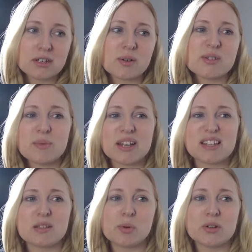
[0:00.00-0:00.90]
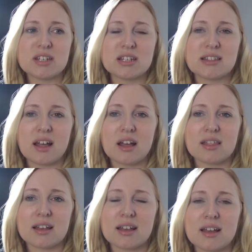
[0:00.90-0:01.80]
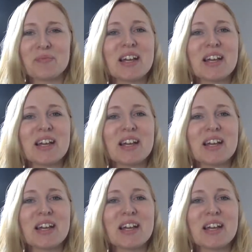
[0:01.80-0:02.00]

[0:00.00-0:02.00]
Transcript: So I was a bit disappointed in that, I think.